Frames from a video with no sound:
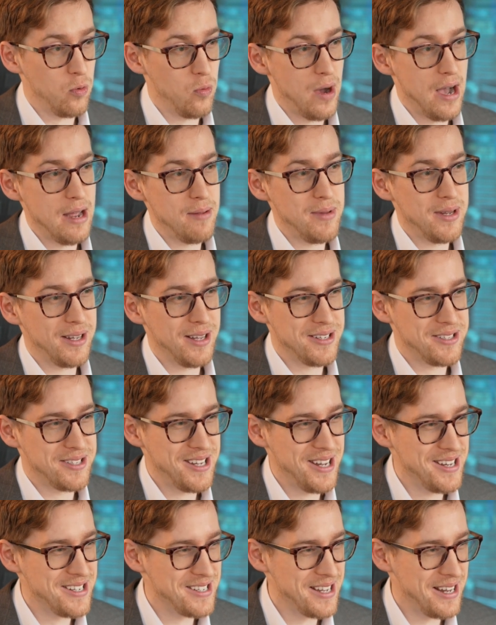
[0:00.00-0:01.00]
Why? Because
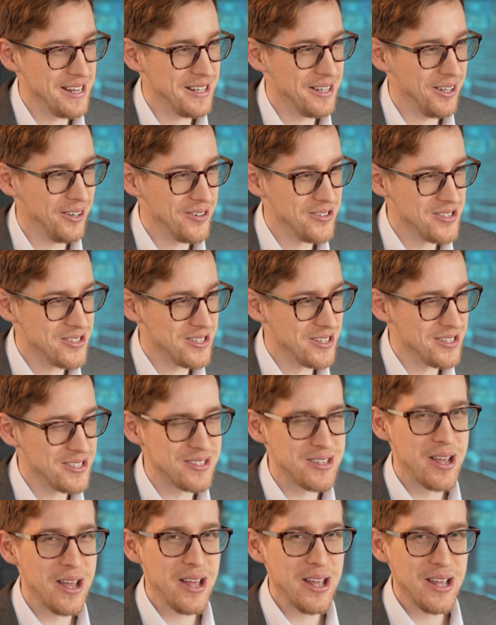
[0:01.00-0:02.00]
he's a
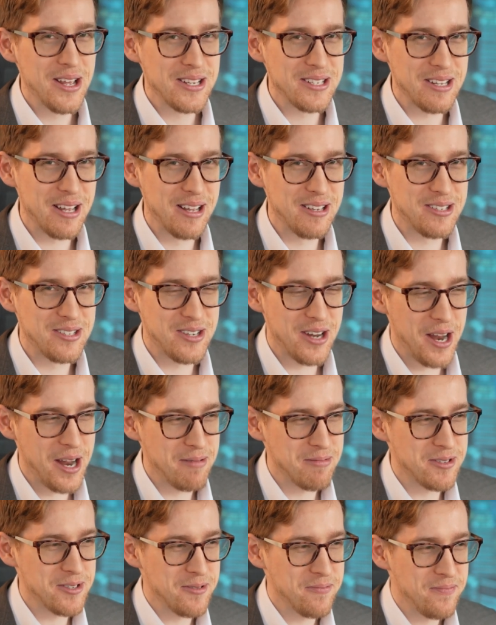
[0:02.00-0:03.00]
narcissist, says
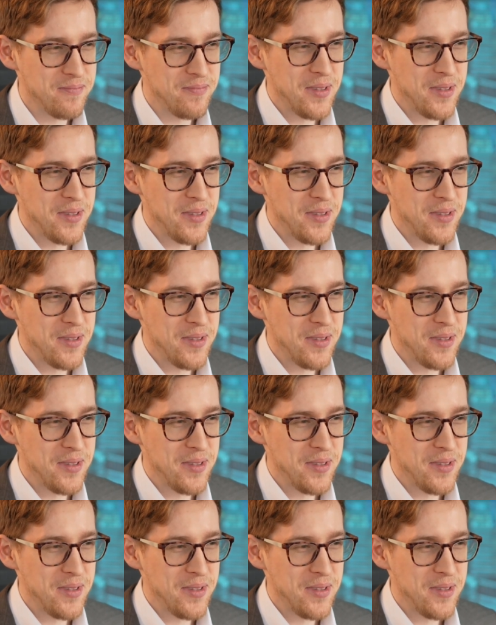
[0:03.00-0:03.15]
James.